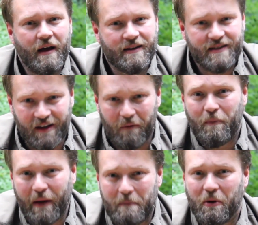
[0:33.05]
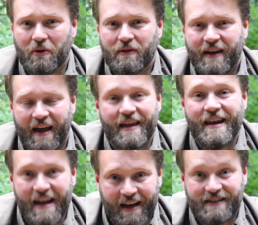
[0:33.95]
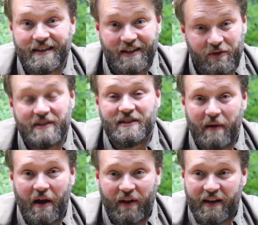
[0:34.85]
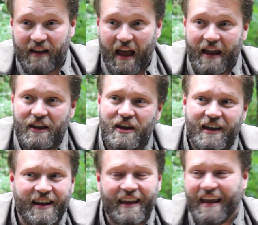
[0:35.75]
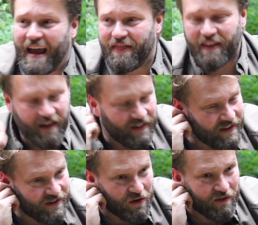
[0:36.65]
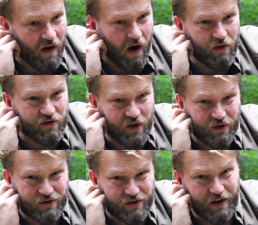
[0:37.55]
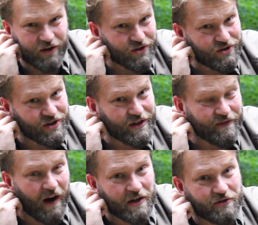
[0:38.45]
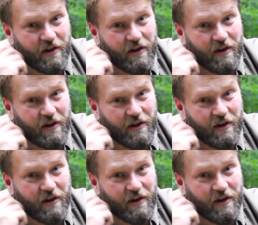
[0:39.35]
some people get their knickers in a twist about it, and you're going to get the sort of, oh, there's no such thing as instinctive archery